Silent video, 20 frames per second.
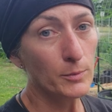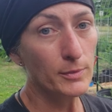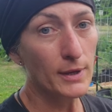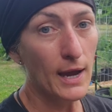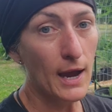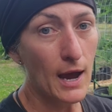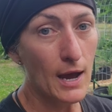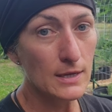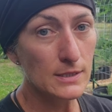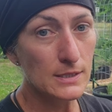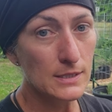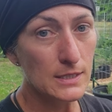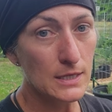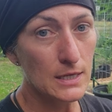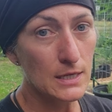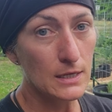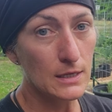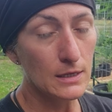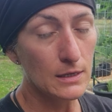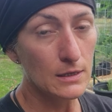
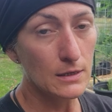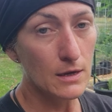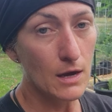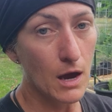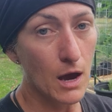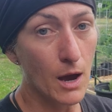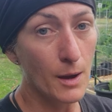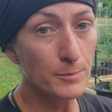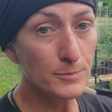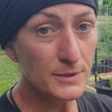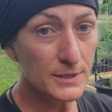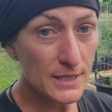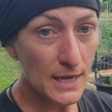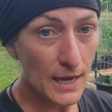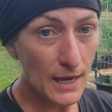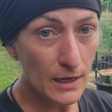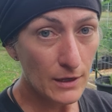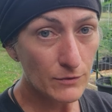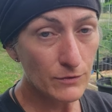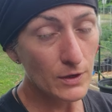casting
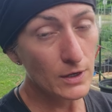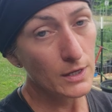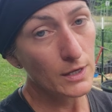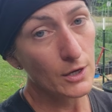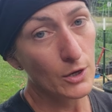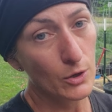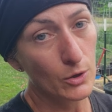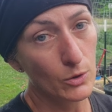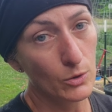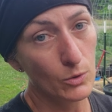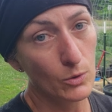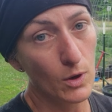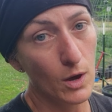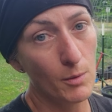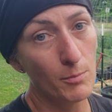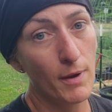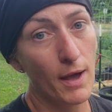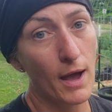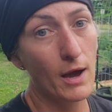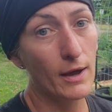update video
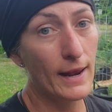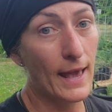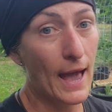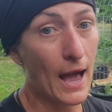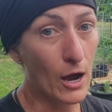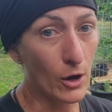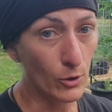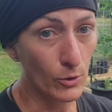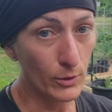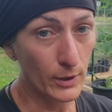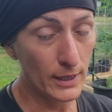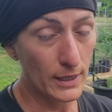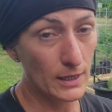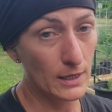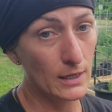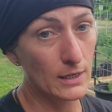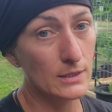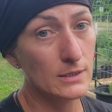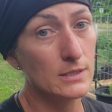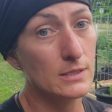about how
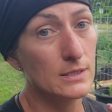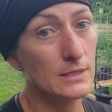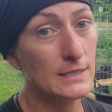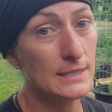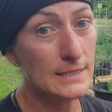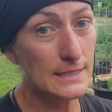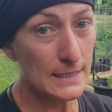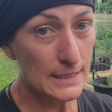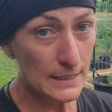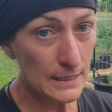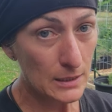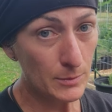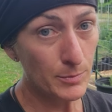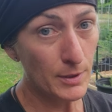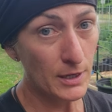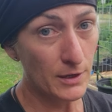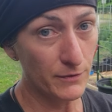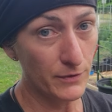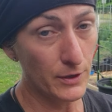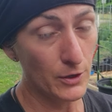it did
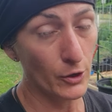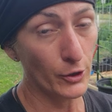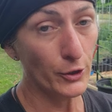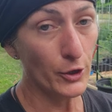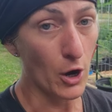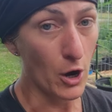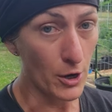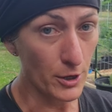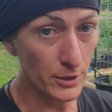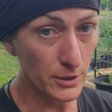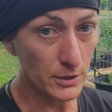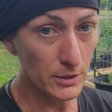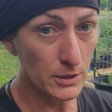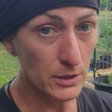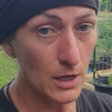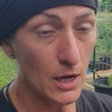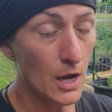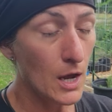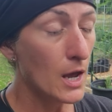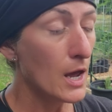benefit our garden.
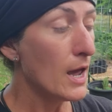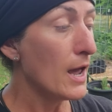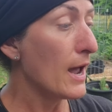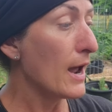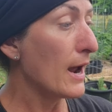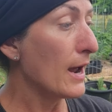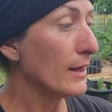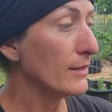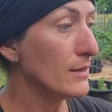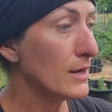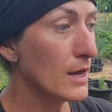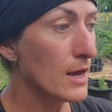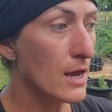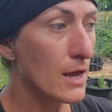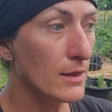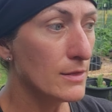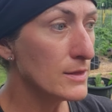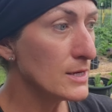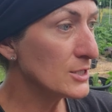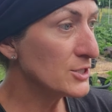And
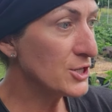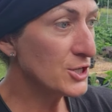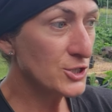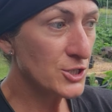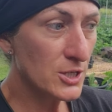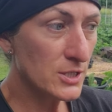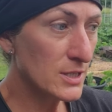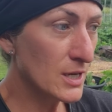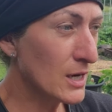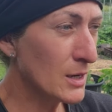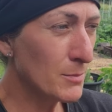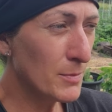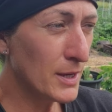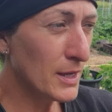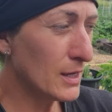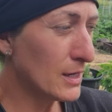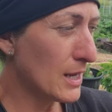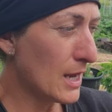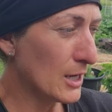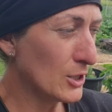then this is just gonna be
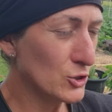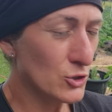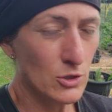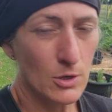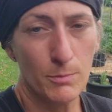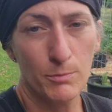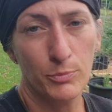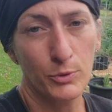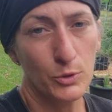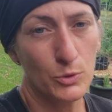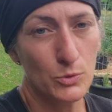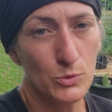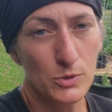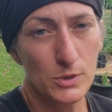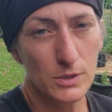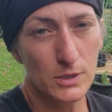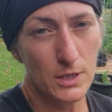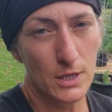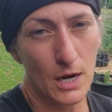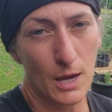an extra
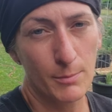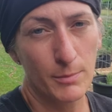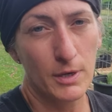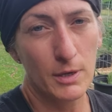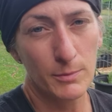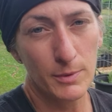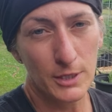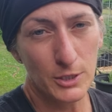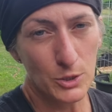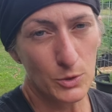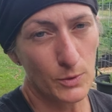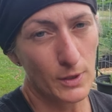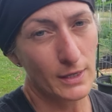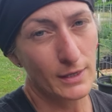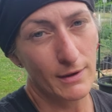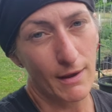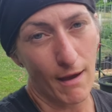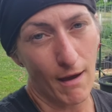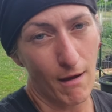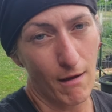boost that I'm gonna be doing
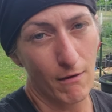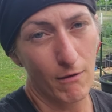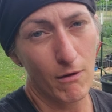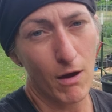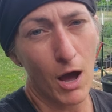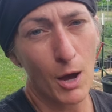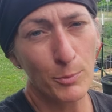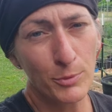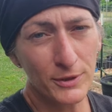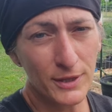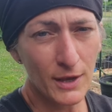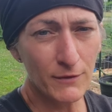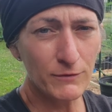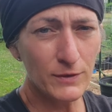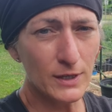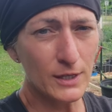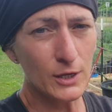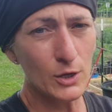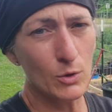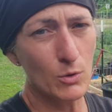now. I'll put that
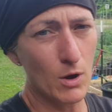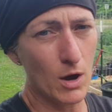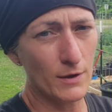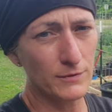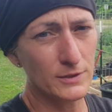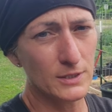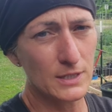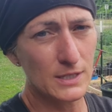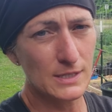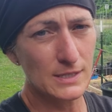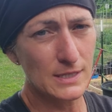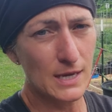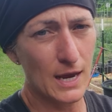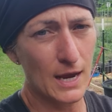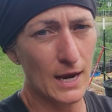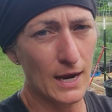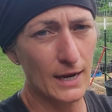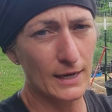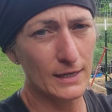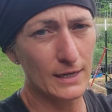video off to the
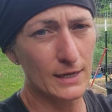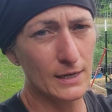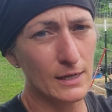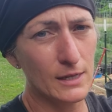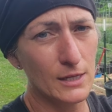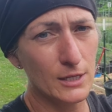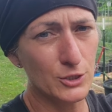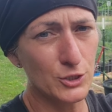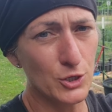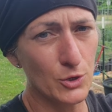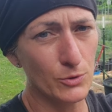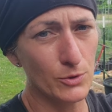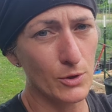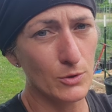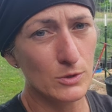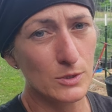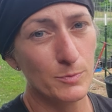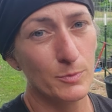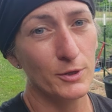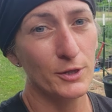side and in the show
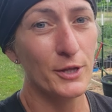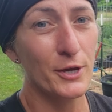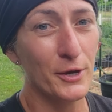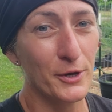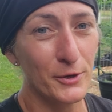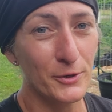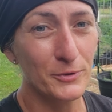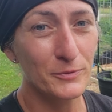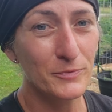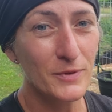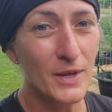notes below.